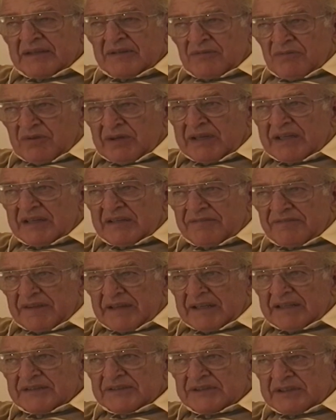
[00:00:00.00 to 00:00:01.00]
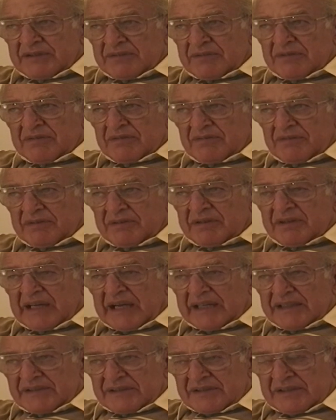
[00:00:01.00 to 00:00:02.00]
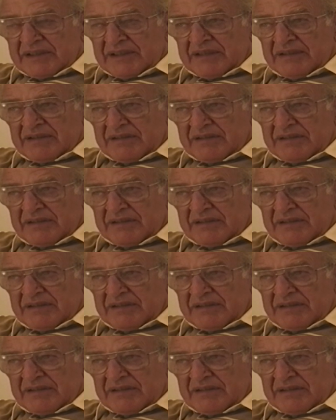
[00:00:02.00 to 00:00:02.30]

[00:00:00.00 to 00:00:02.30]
one of the fellows that got